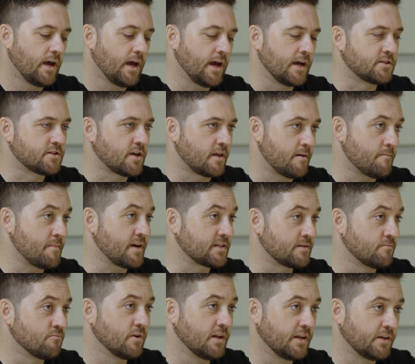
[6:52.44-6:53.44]
And so that makes
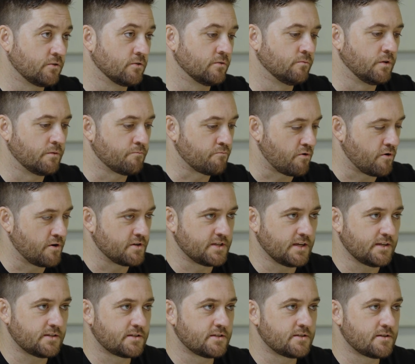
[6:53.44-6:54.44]
him really good with
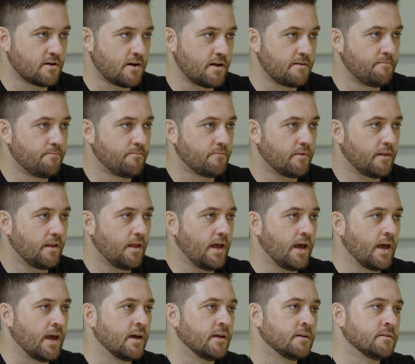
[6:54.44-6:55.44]
process design
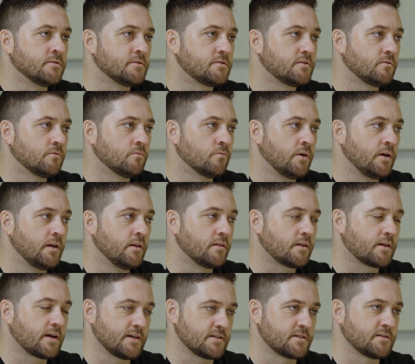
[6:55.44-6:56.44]
and
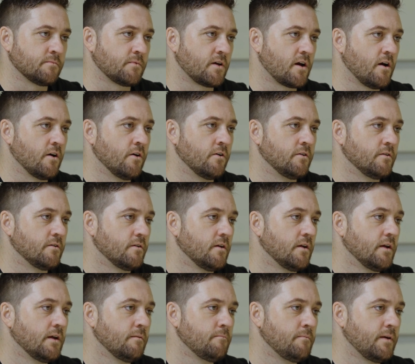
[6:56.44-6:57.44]
with custom code,
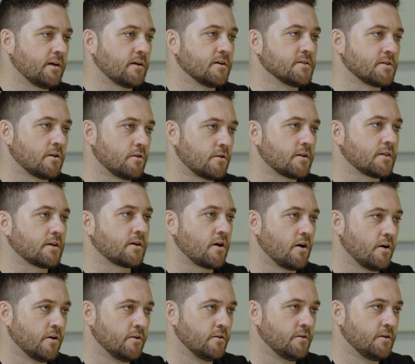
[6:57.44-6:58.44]
because a lot of the
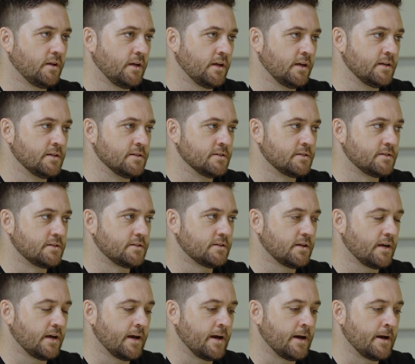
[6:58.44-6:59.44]
code is
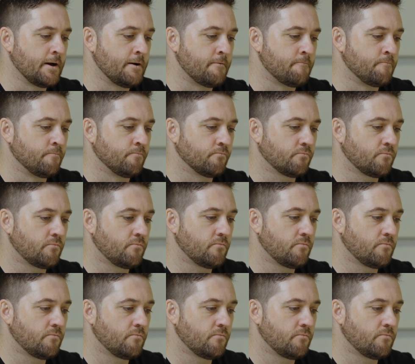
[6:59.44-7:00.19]
an